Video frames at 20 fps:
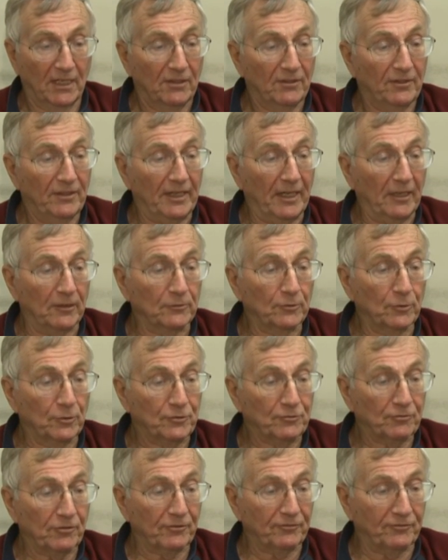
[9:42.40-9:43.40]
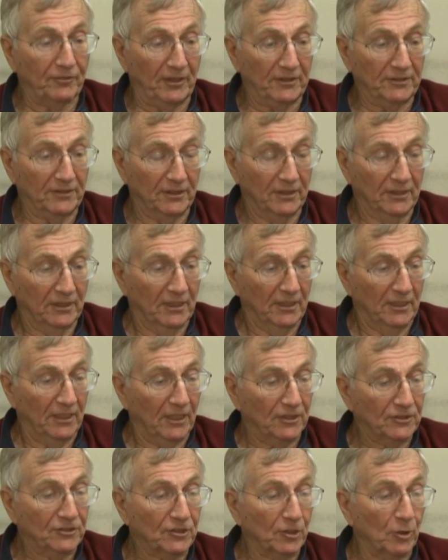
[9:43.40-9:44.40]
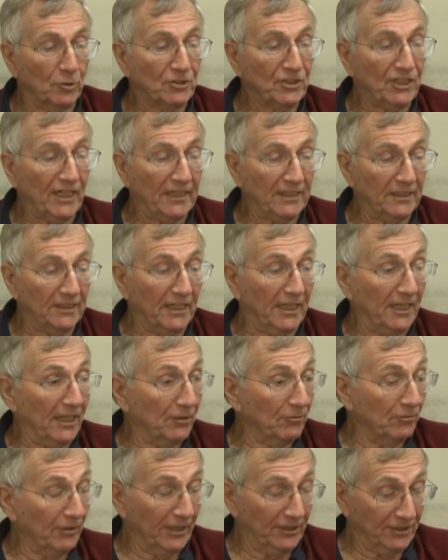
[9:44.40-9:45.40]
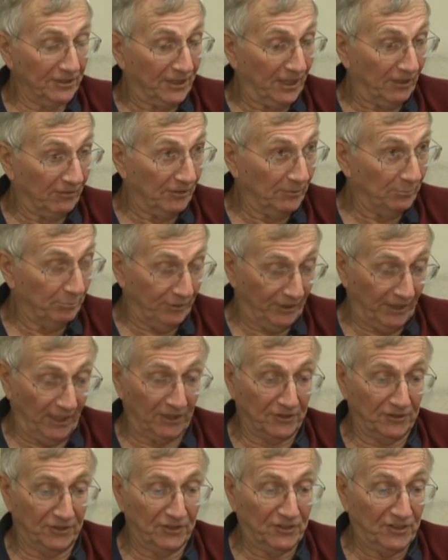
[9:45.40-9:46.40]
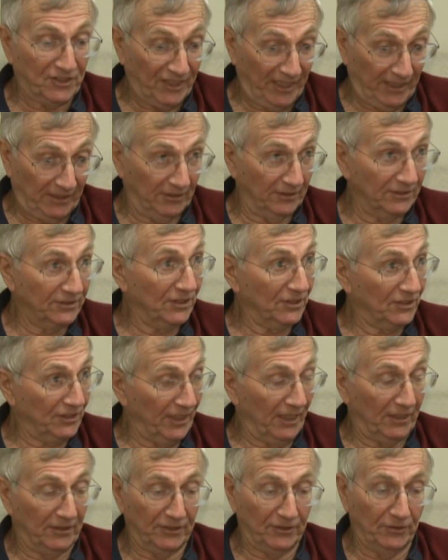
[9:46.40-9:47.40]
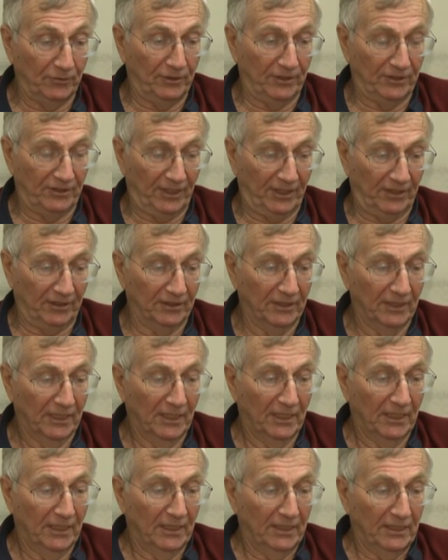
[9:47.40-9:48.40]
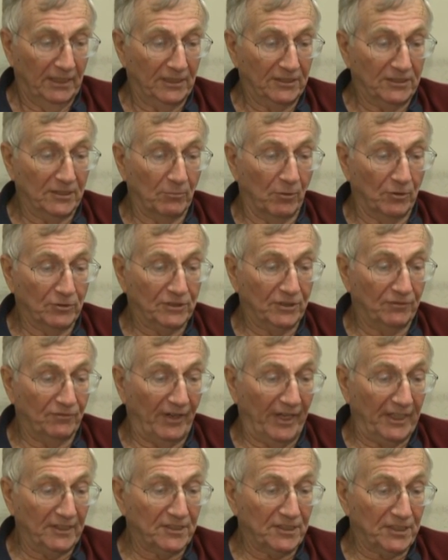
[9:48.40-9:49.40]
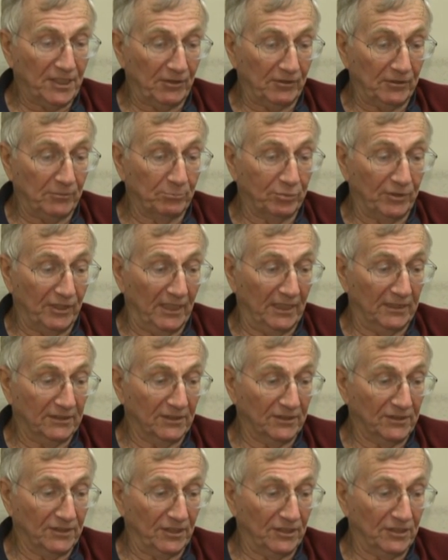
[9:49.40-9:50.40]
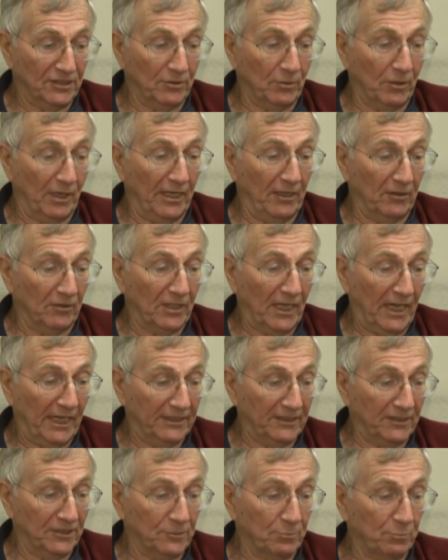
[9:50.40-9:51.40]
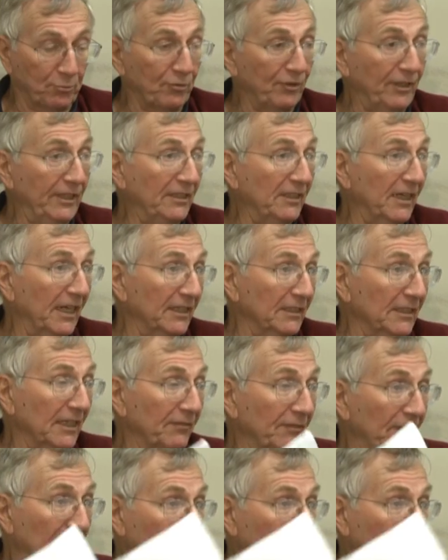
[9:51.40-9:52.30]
the Al-Nusra Front, Associated Sarin Production Cell, it's a cell, a unit there, is the most advanced sarin plot since Al-Qaeda's pre-9/11